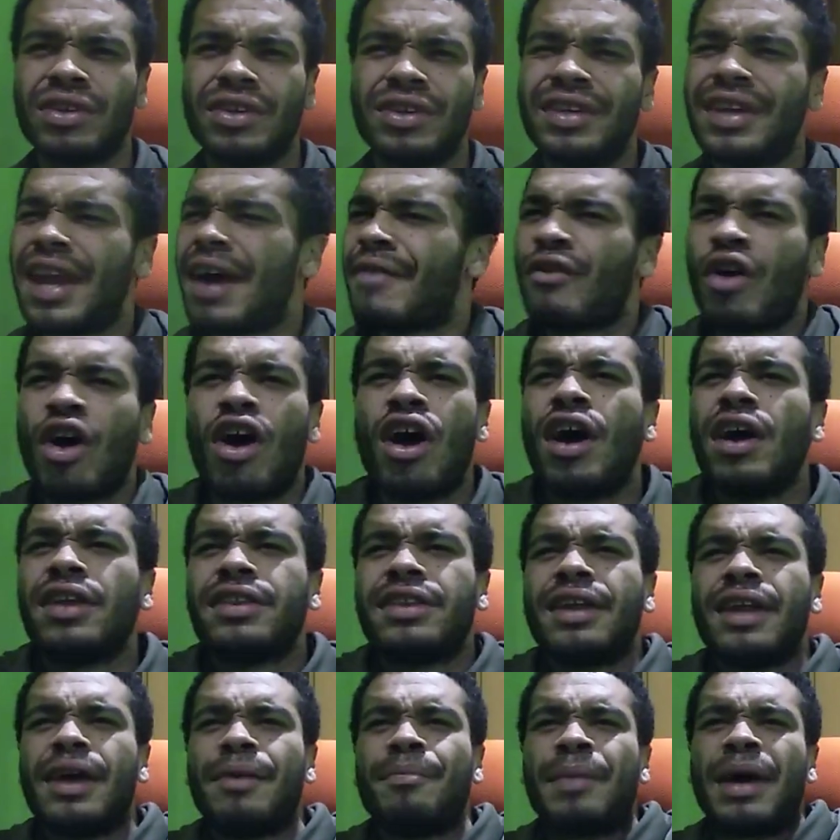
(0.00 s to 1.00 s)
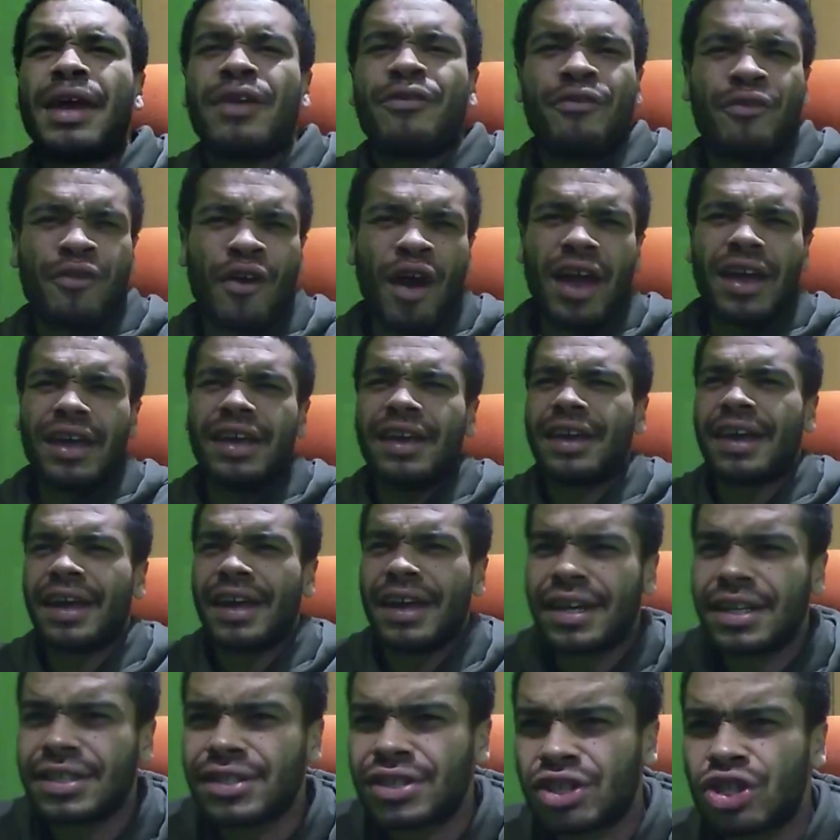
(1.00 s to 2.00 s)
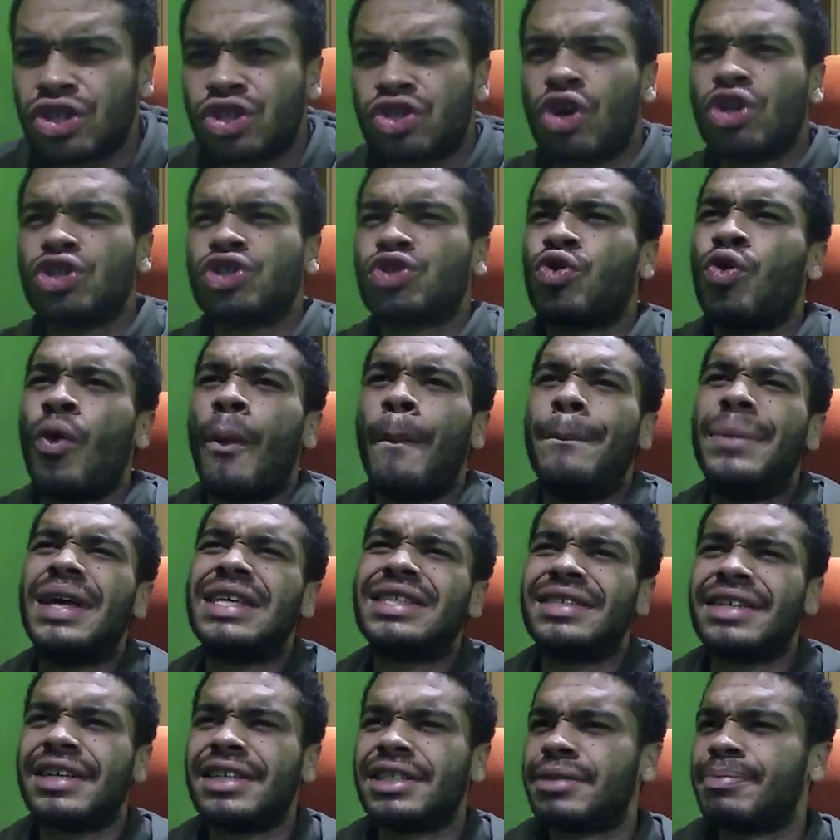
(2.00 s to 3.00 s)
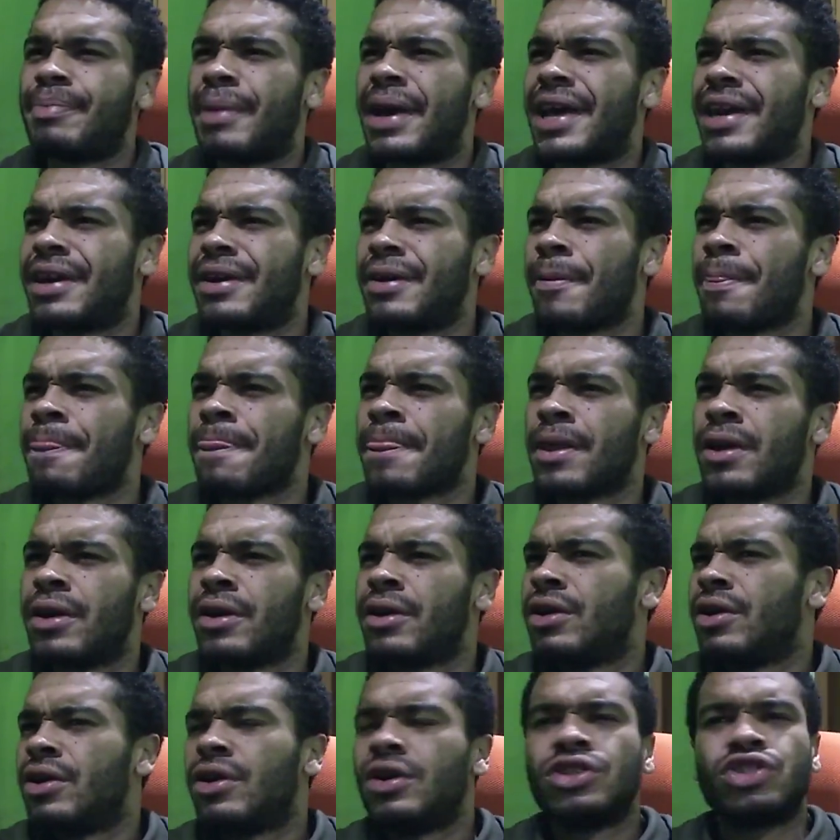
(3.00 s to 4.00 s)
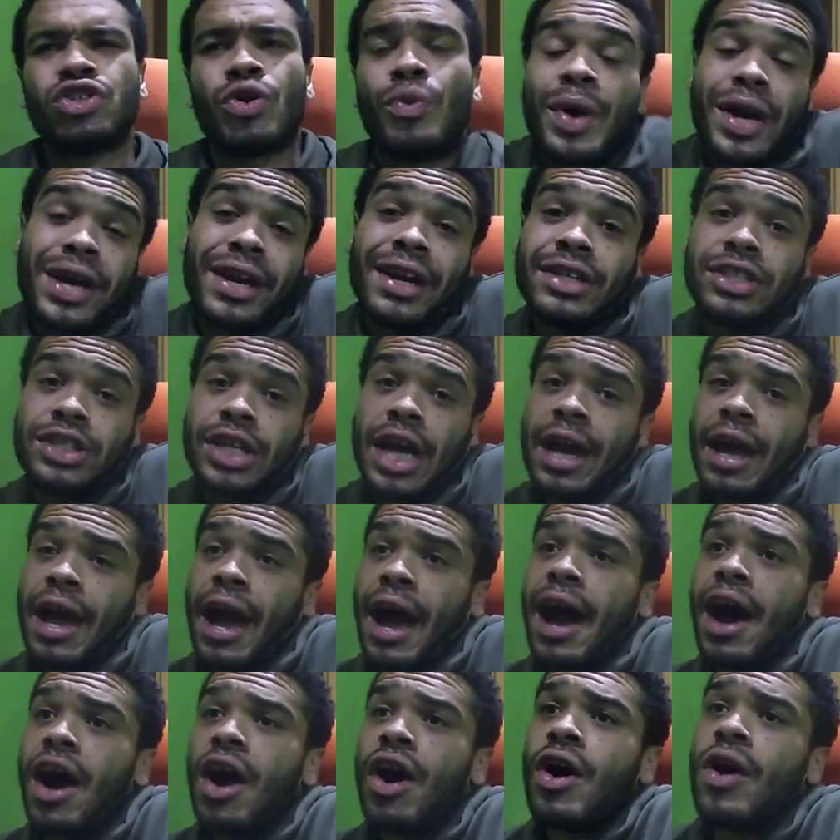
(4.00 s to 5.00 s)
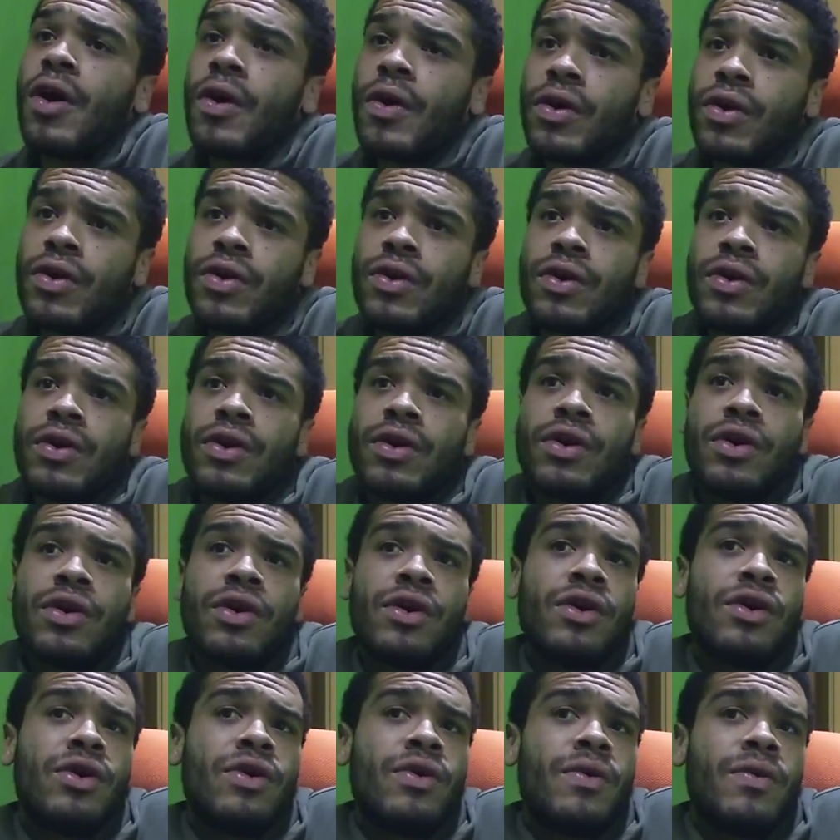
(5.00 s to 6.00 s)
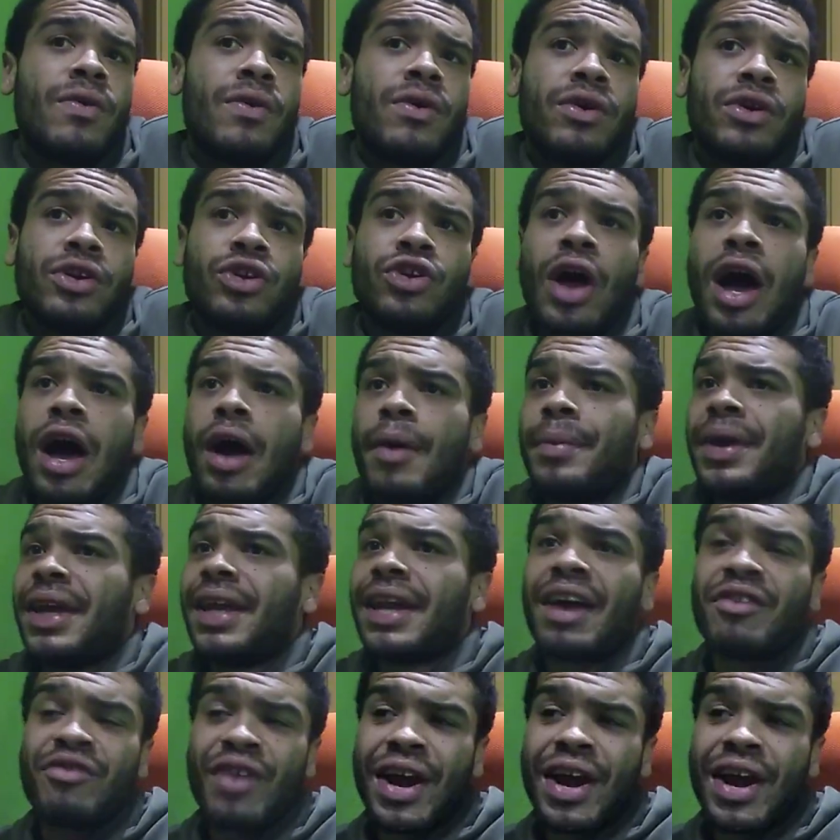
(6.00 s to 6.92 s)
Never heard of them, man. 30KINGZ. The song's called Businessmen. So we're gonna check it out. You know what I mean?